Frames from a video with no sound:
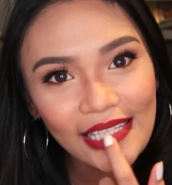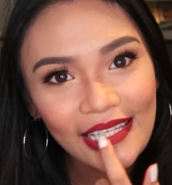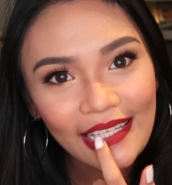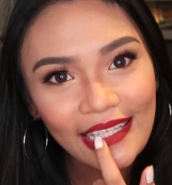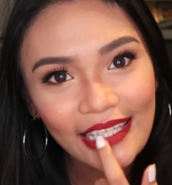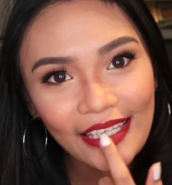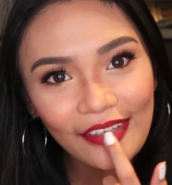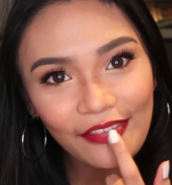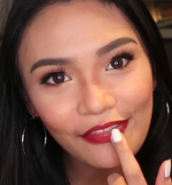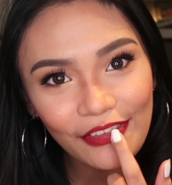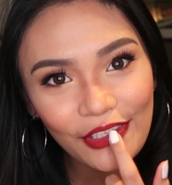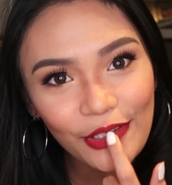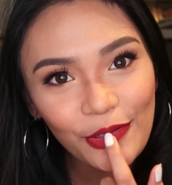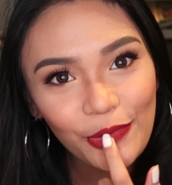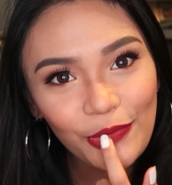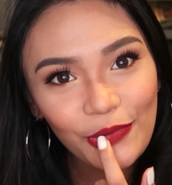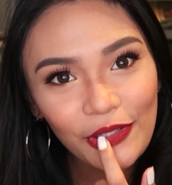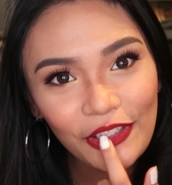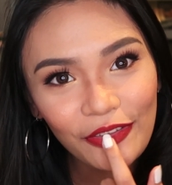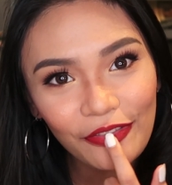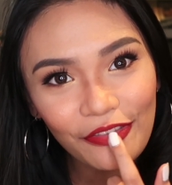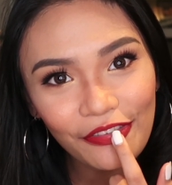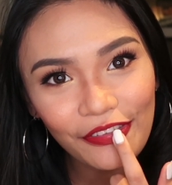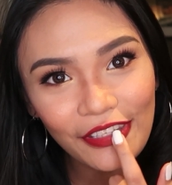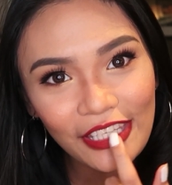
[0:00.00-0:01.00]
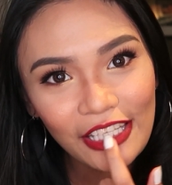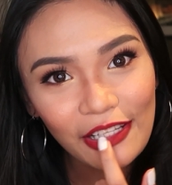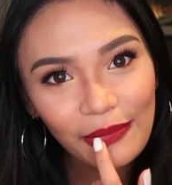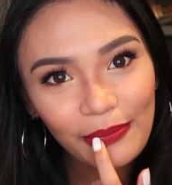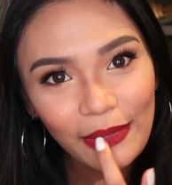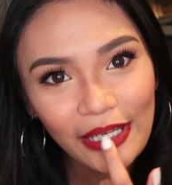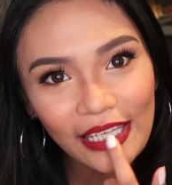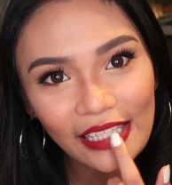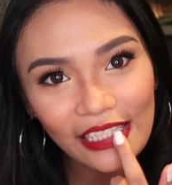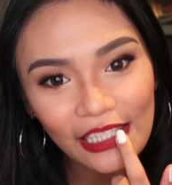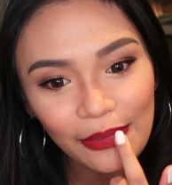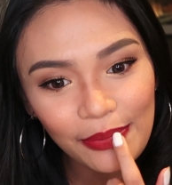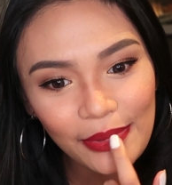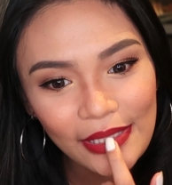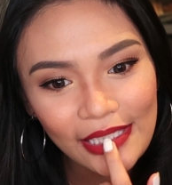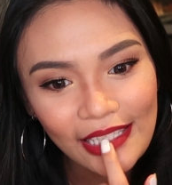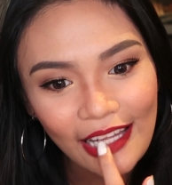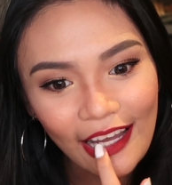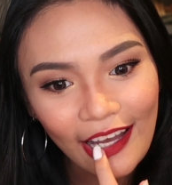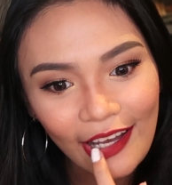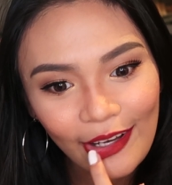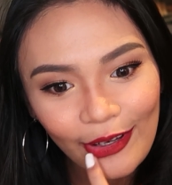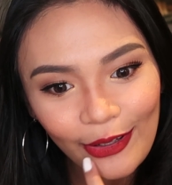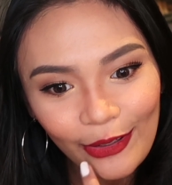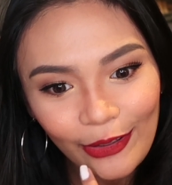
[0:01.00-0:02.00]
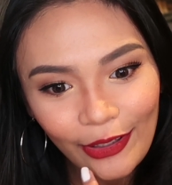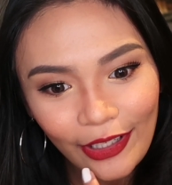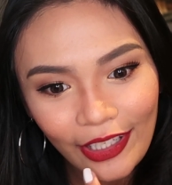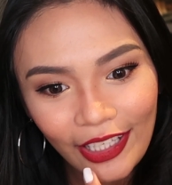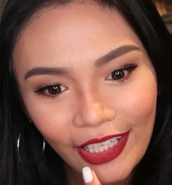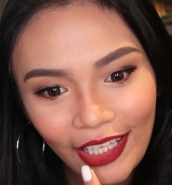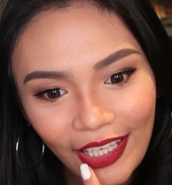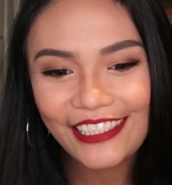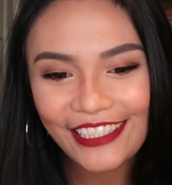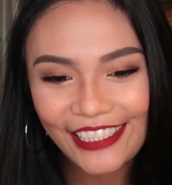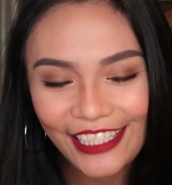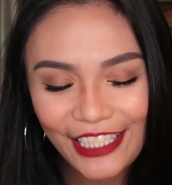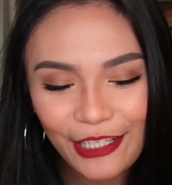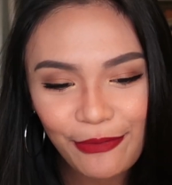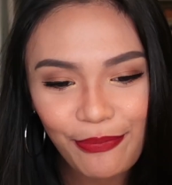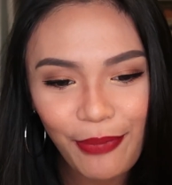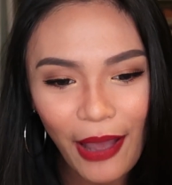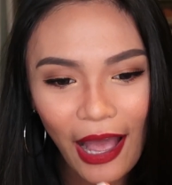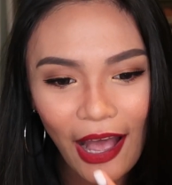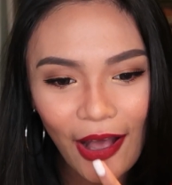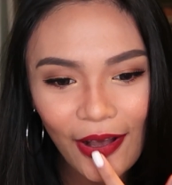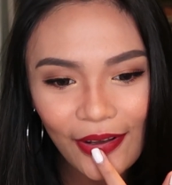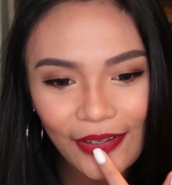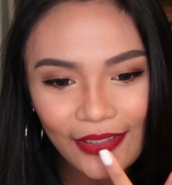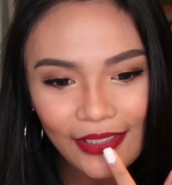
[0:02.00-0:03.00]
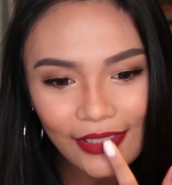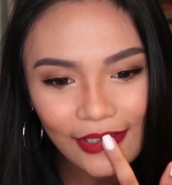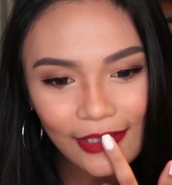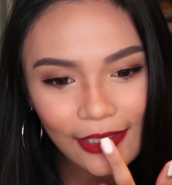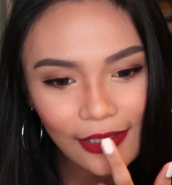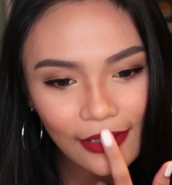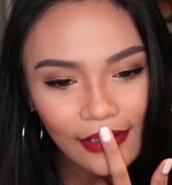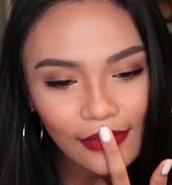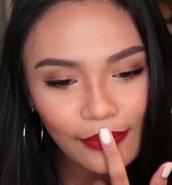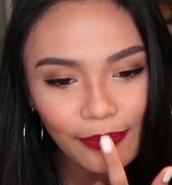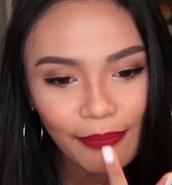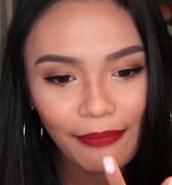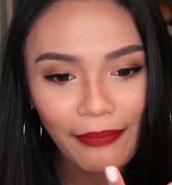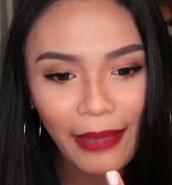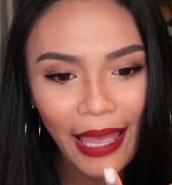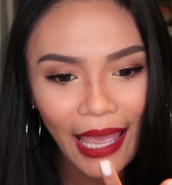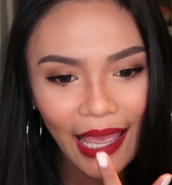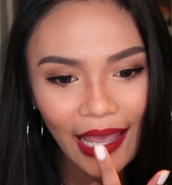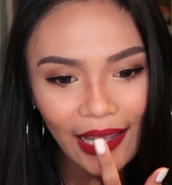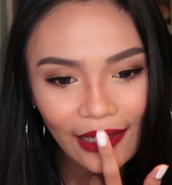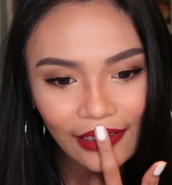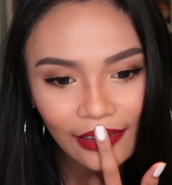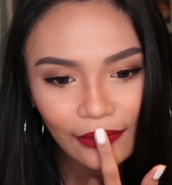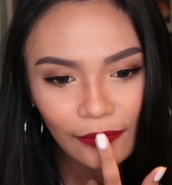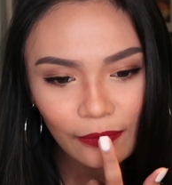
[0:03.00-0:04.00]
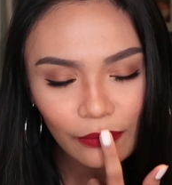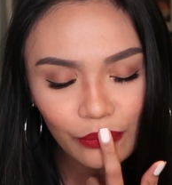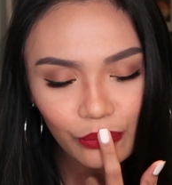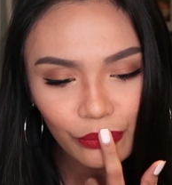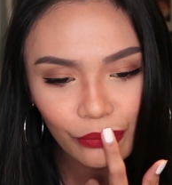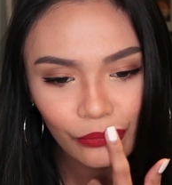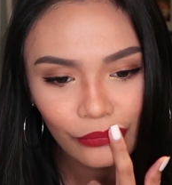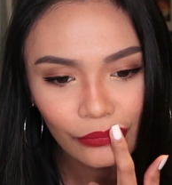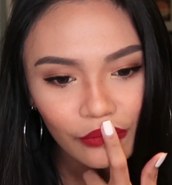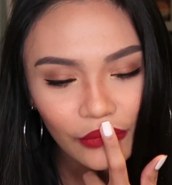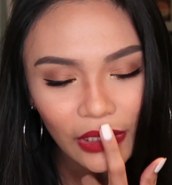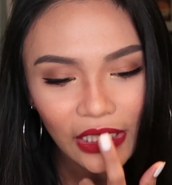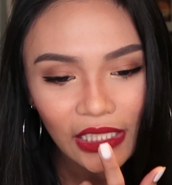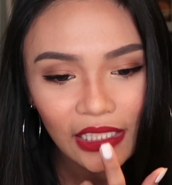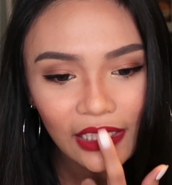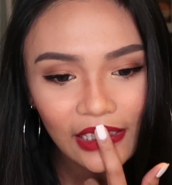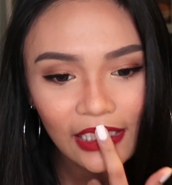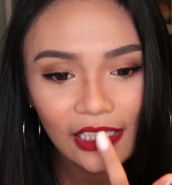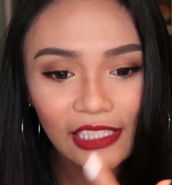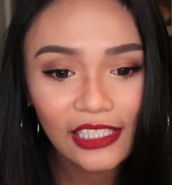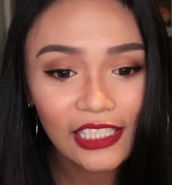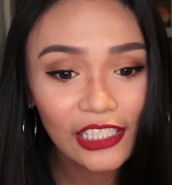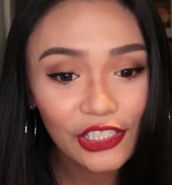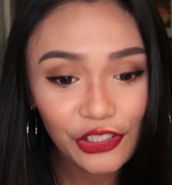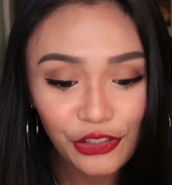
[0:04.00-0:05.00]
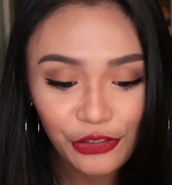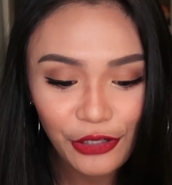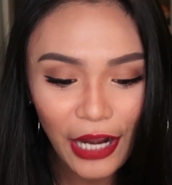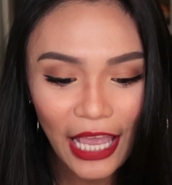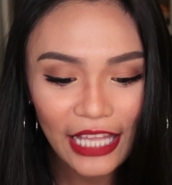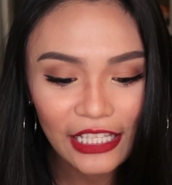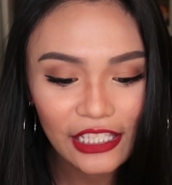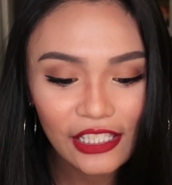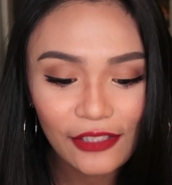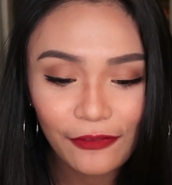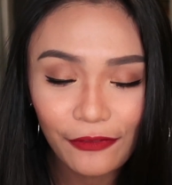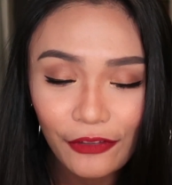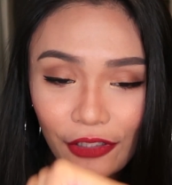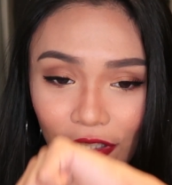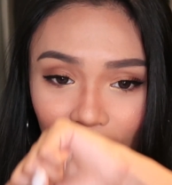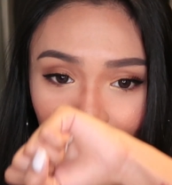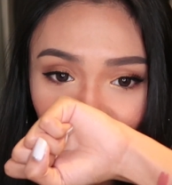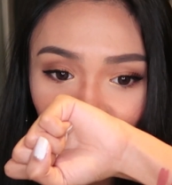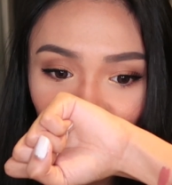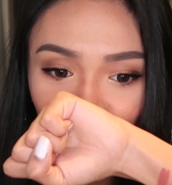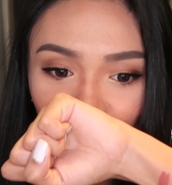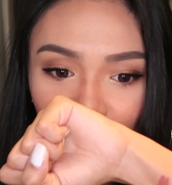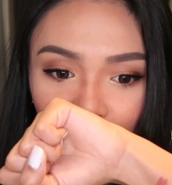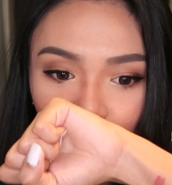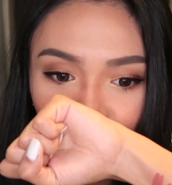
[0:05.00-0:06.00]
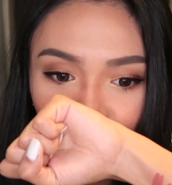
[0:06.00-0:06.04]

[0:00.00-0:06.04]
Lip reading: Like, if you would feel my lips now, it's like powder matte, but it doesn't transfer.